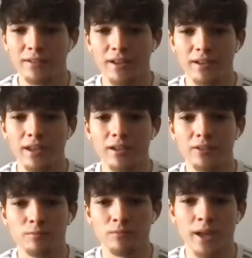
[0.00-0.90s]
like
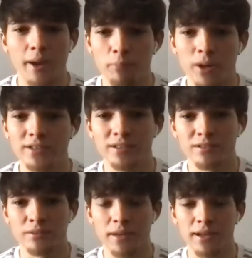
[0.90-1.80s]
he kept preaching
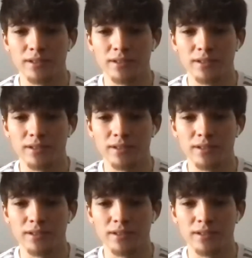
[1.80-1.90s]
to me.